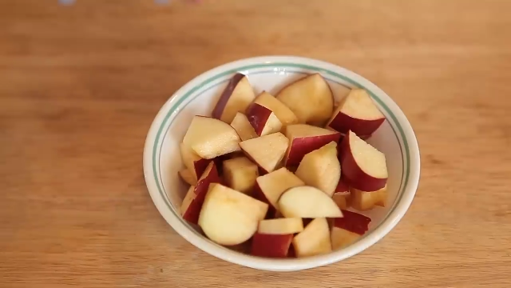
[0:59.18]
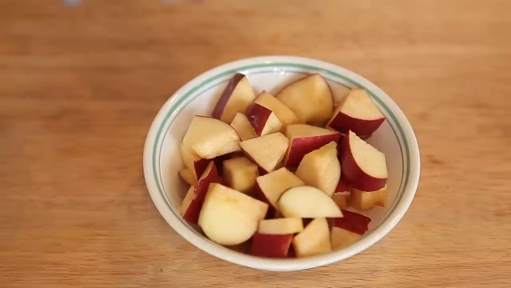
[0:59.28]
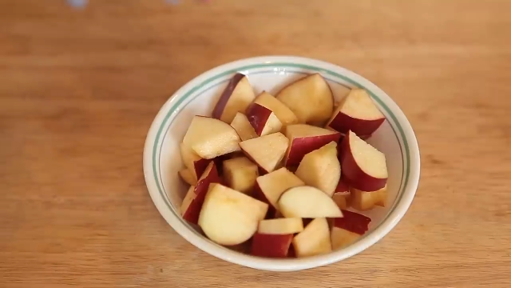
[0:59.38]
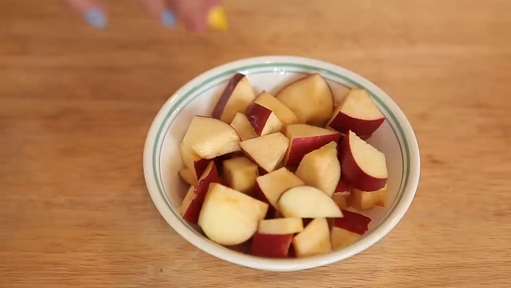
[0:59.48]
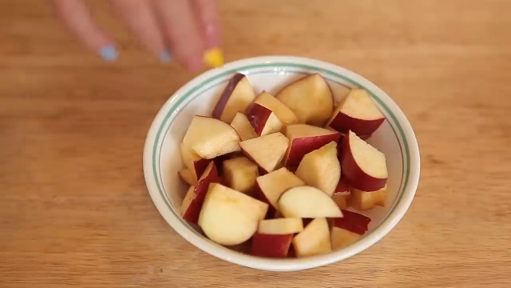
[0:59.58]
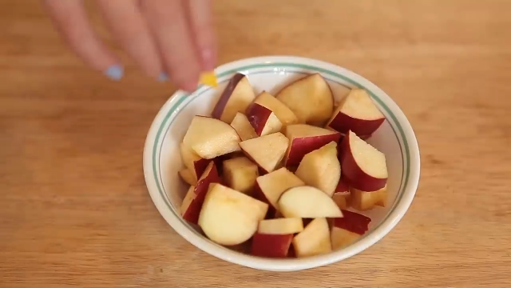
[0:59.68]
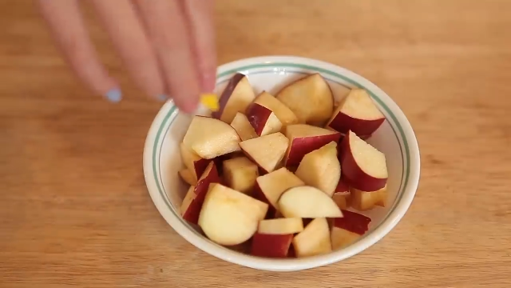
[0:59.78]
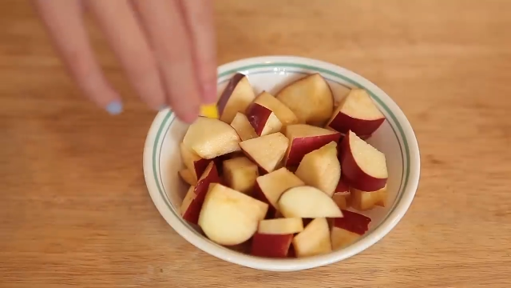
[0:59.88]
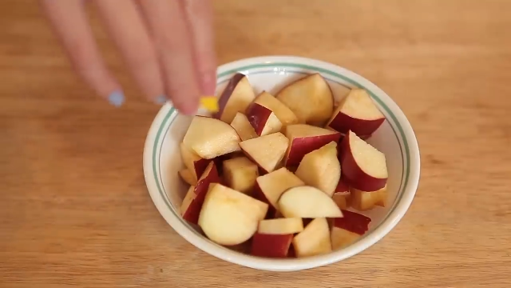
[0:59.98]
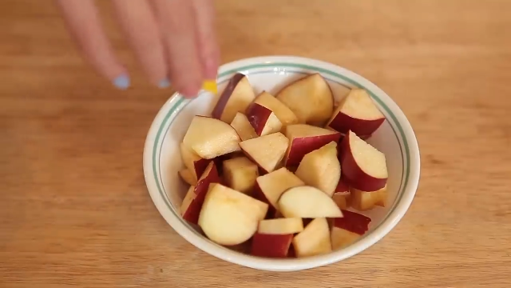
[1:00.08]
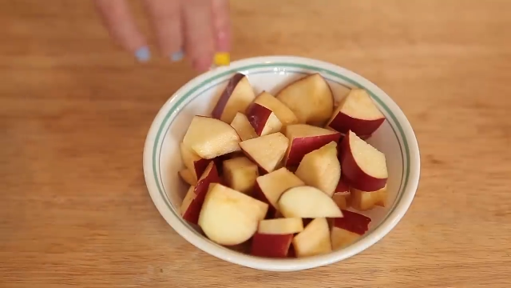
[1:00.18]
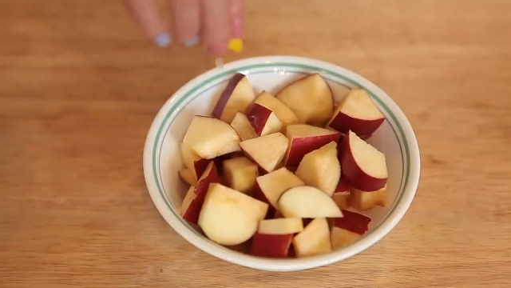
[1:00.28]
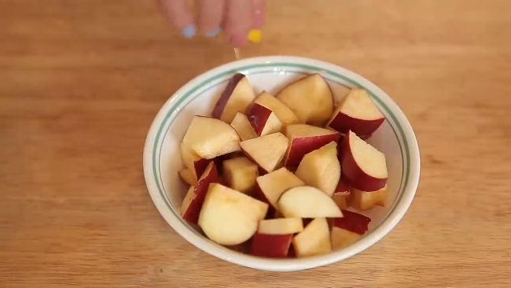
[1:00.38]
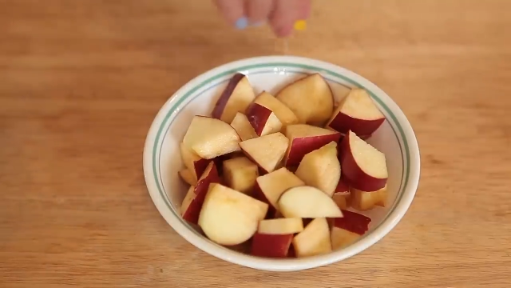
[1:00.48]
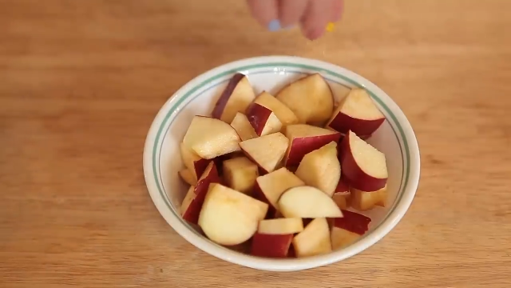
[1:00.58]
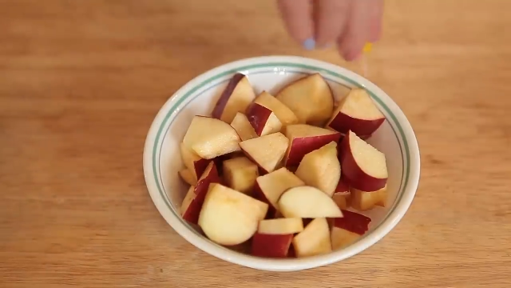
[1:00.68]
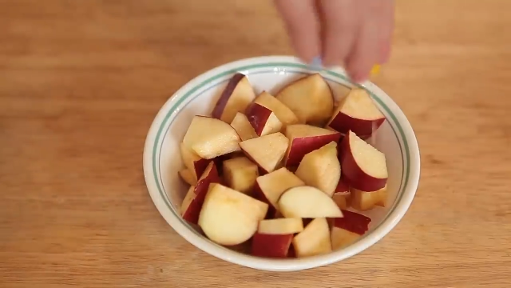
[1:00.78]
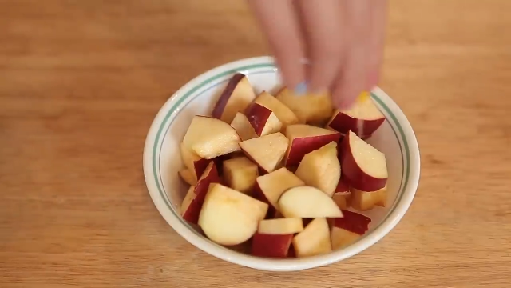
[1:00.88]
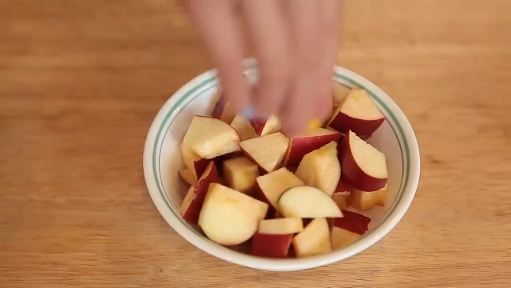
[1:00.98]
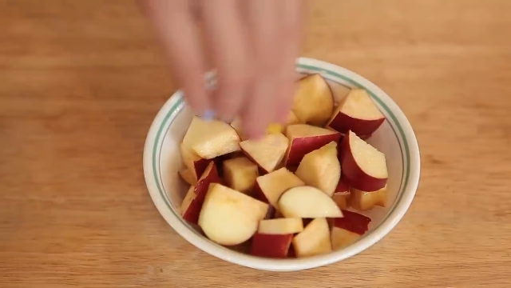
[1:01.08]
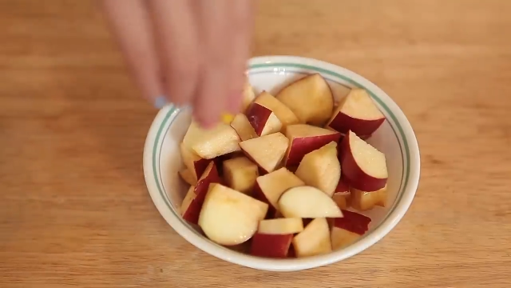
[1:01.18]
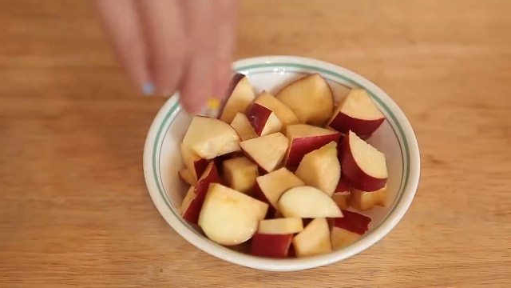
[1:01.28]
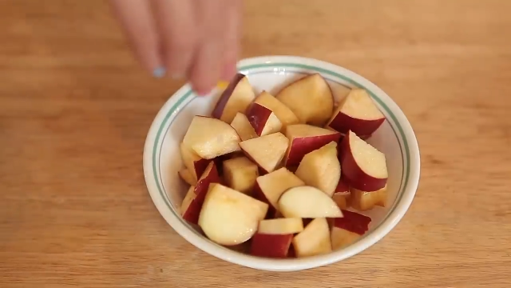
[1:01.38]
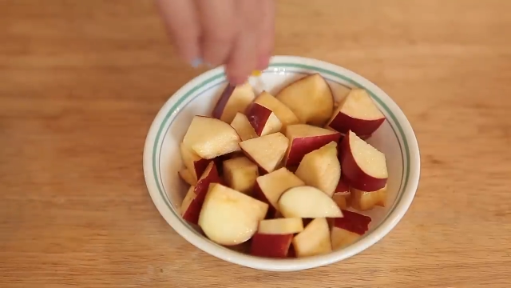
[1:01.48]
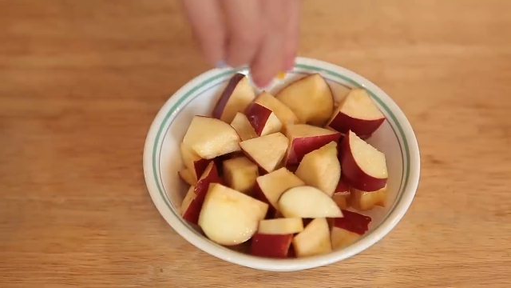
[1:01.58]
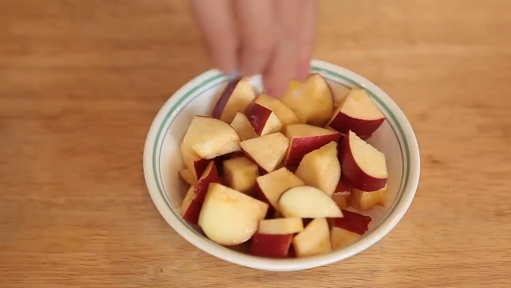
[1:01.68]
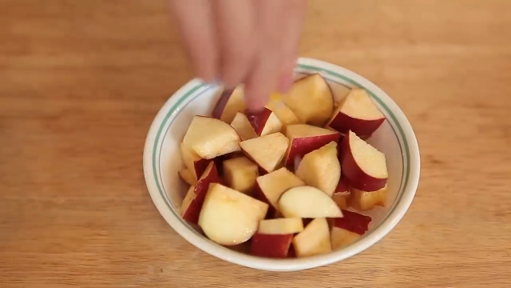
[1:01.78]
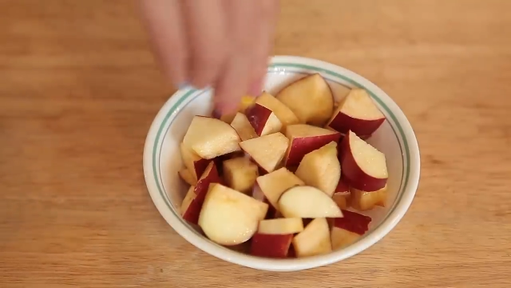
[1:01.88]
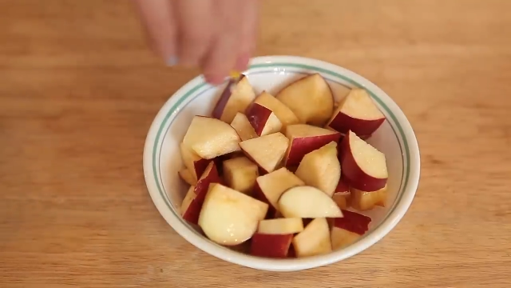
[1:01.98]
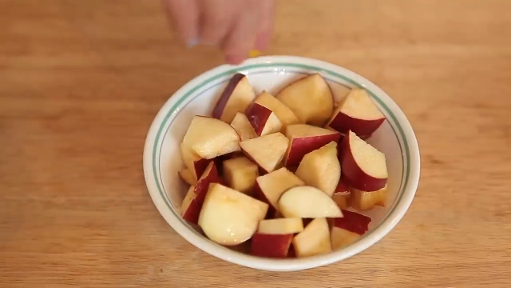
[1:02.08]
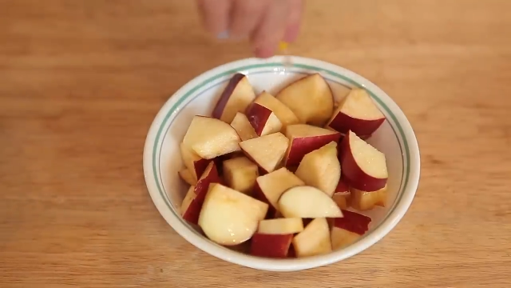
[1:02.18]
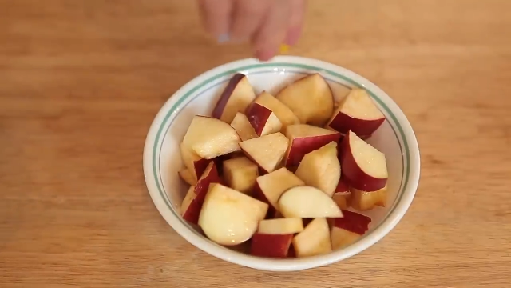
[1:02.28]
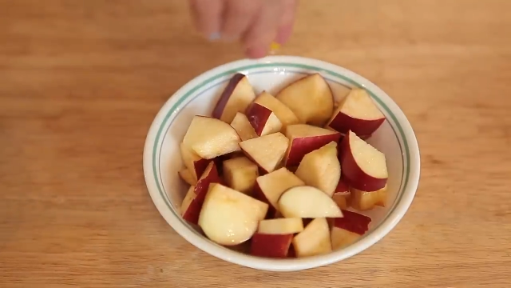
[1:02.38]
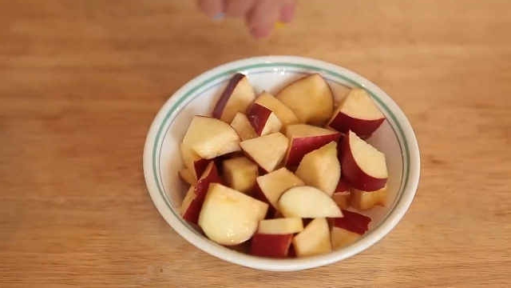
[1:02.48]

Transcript: (no speaker visible)